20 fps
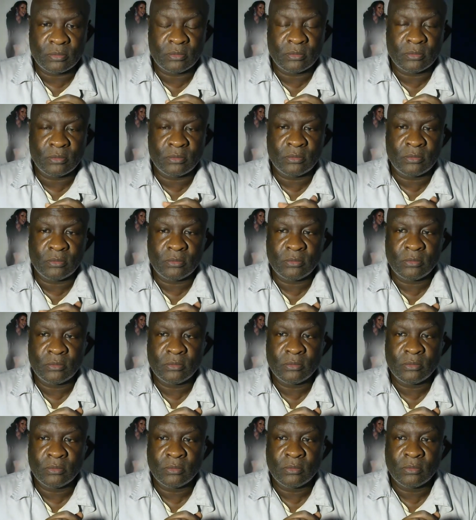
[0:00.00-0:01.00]

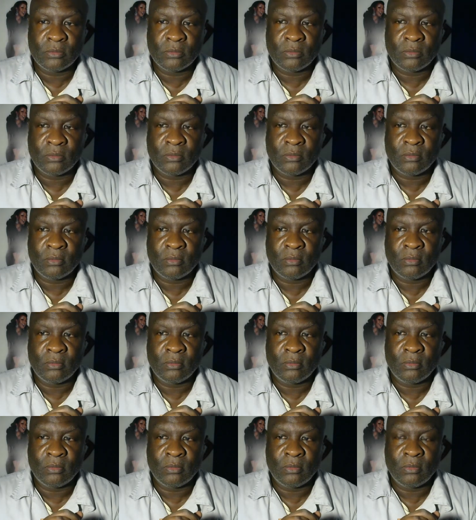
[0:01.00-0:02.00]

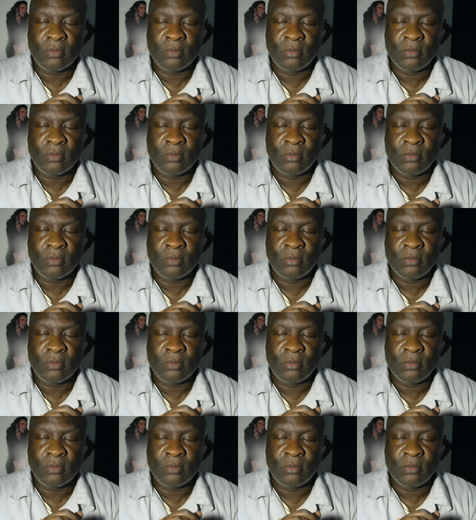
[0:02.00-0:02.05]
No one is speaking in this clip.